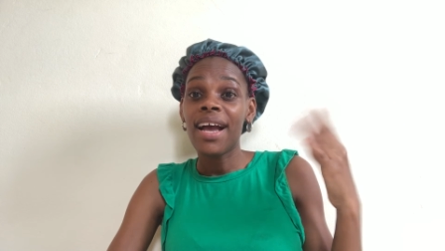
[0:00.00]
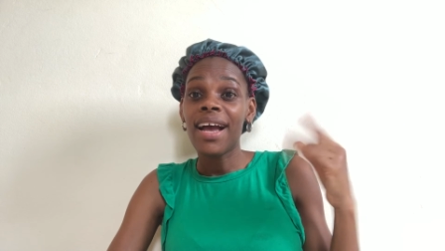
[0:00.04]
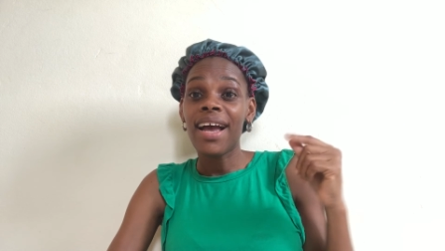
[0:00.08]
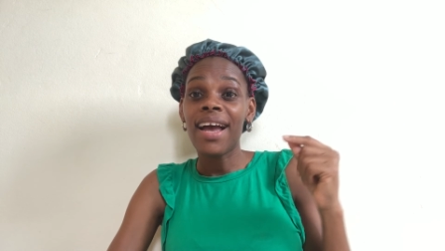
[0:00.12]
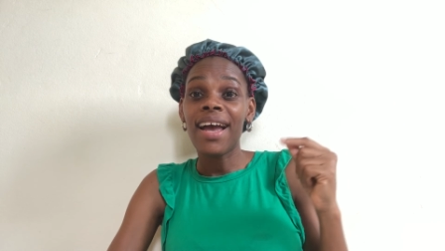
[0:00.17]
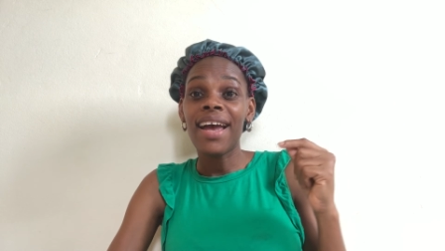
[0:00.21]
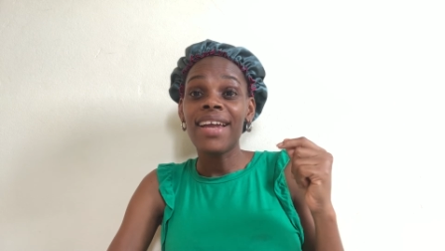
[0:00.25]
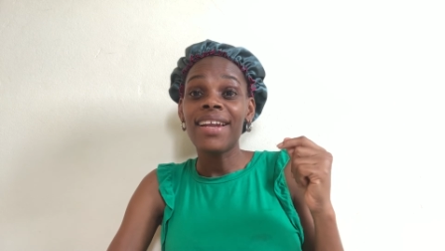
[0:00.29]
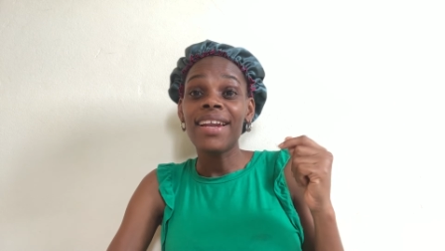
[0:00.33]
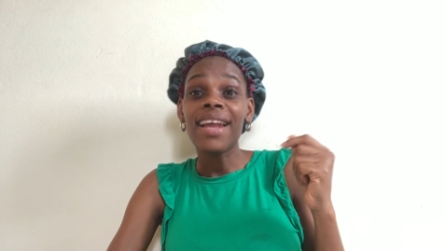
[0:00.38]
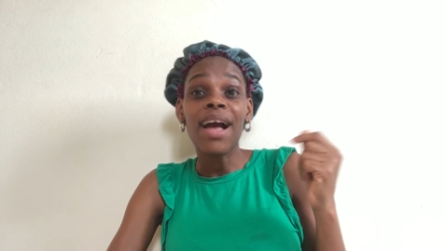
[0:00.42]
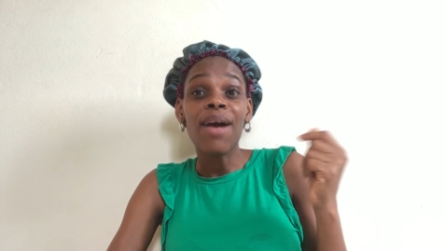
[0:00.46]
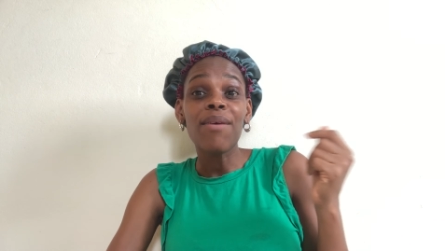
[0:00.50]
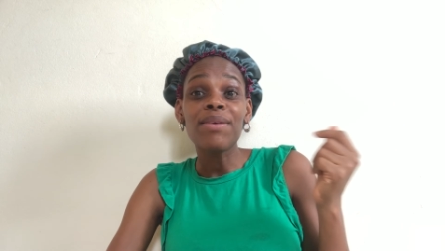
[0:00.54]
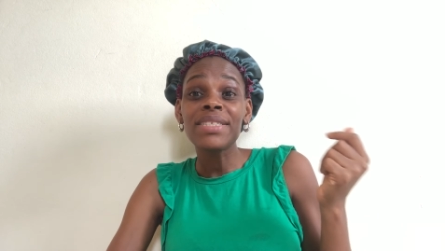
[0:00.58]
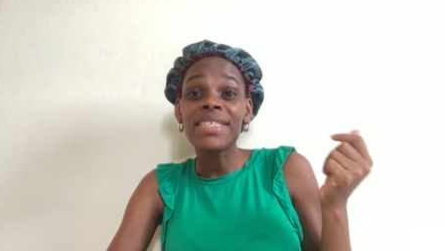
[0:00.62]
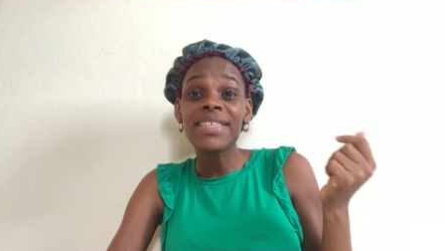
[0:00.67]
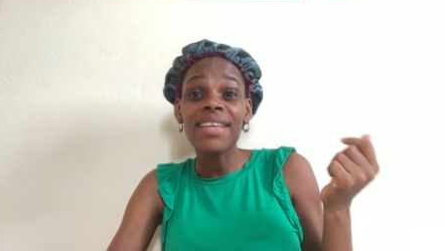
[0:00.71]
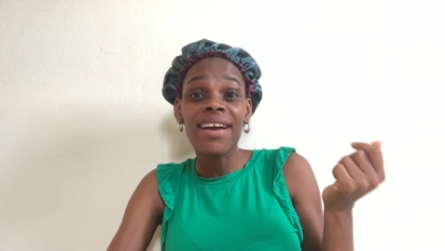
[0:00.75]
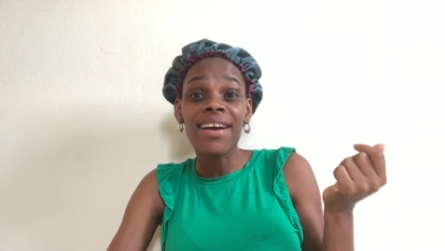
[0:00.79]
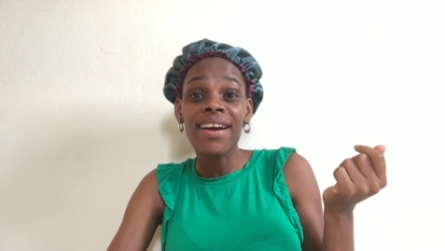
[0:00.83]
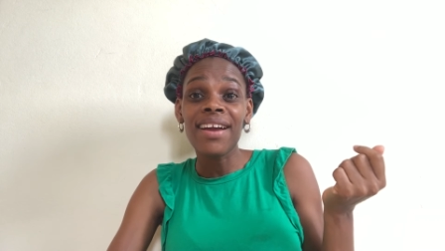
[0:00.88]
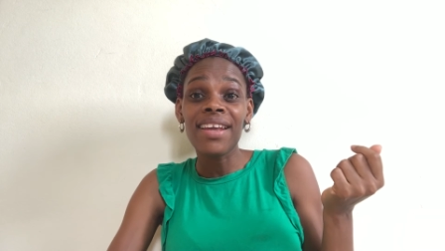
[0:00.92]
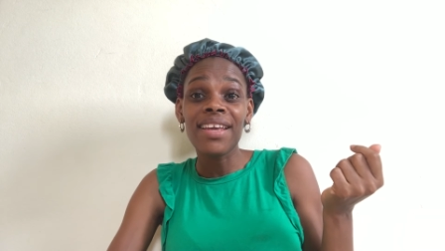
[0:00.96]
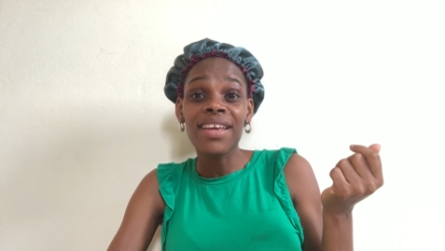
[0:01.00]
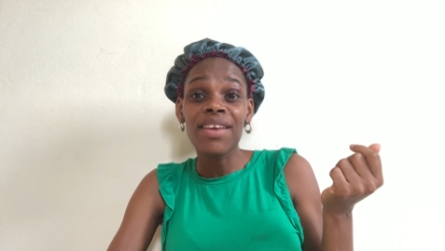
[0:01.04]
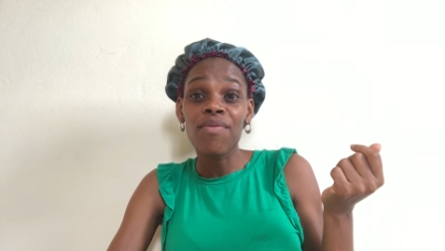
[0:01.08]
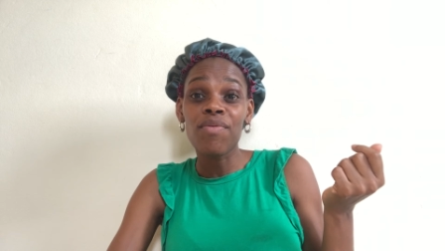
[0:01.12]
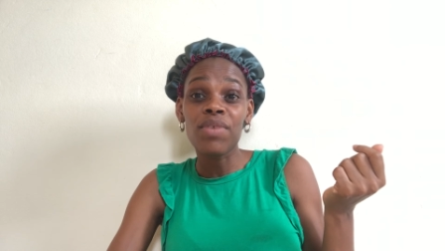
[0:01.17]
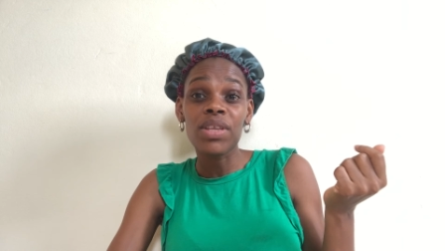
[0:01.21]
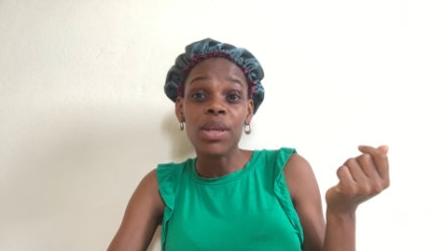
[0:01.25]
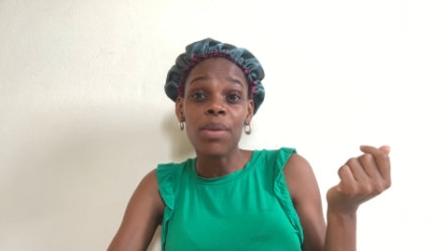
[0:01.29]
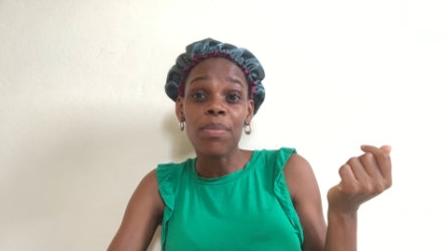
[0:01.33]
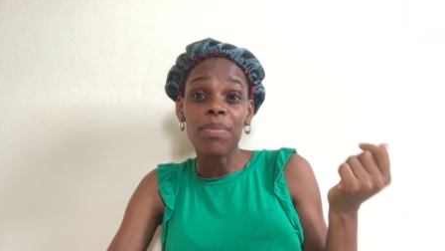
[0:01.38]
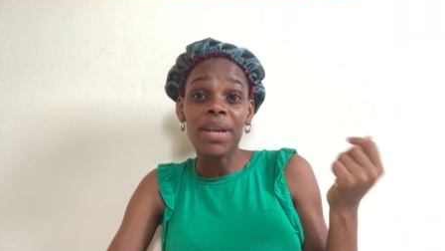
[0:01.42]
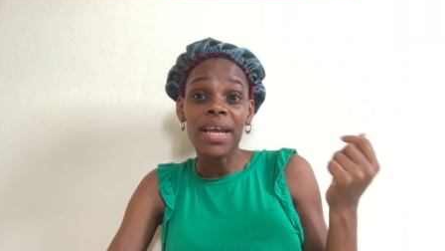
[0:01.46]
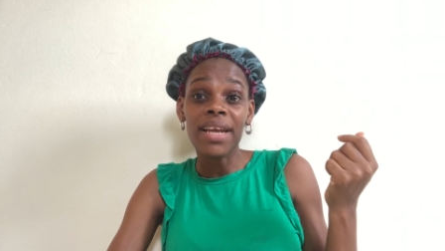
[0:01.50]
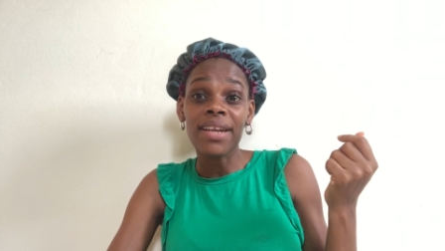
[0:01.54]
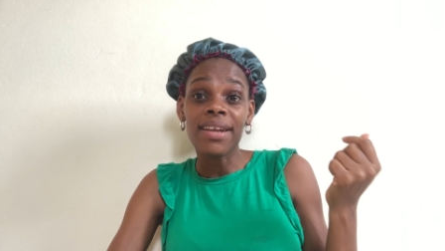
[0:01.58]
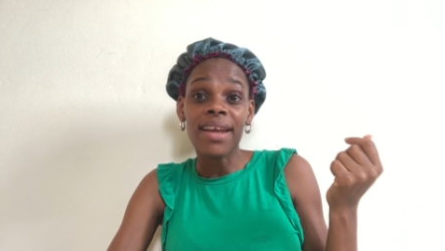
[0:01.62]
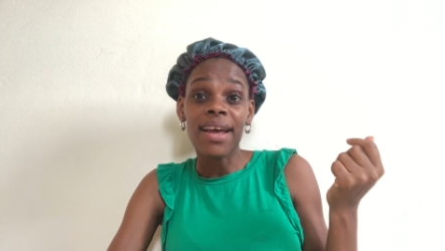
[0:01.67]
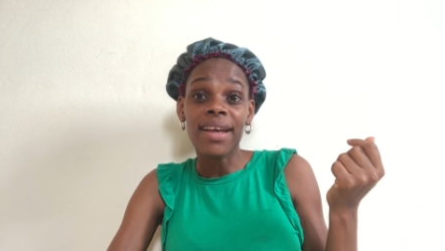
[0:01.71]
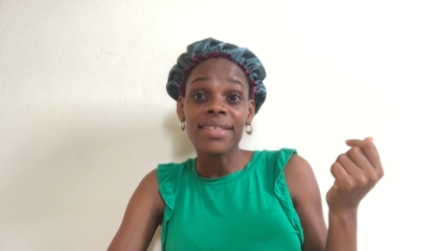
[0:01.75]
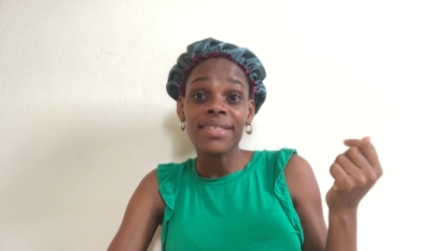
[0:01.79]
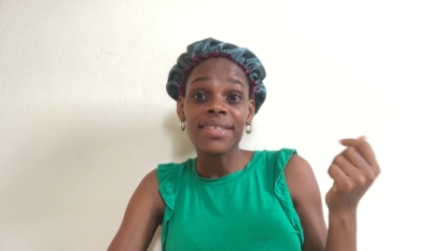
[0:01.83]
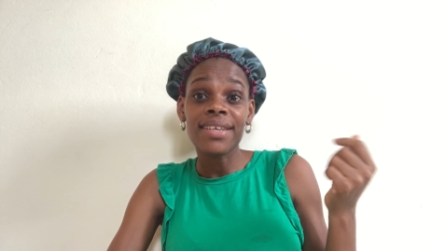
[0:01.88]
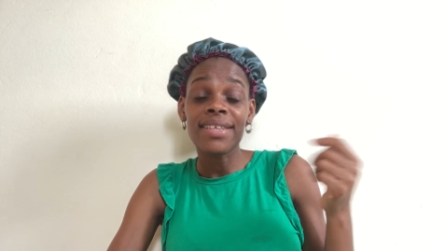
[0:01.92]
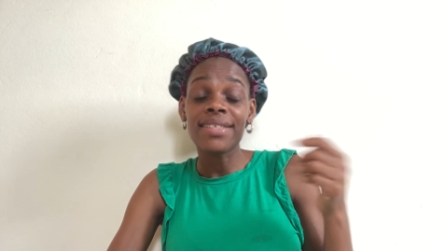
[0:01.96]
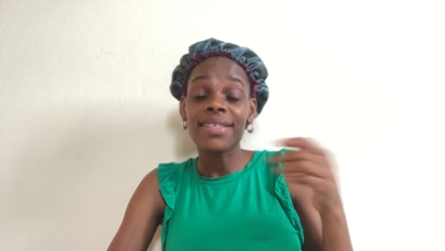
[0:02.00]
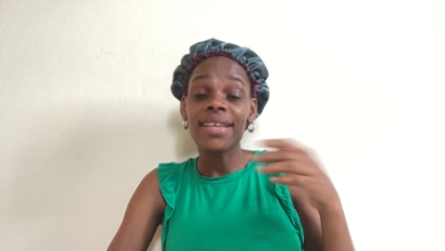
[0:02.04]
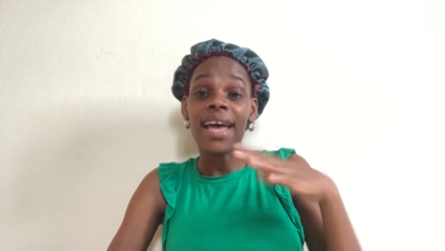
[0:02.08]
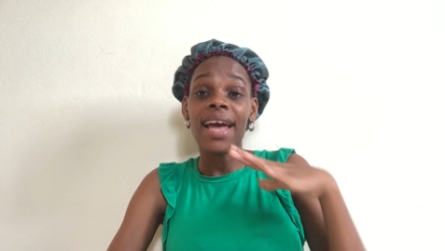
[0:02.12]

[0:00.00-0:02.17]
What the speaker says: and I was not gonna give it up like that because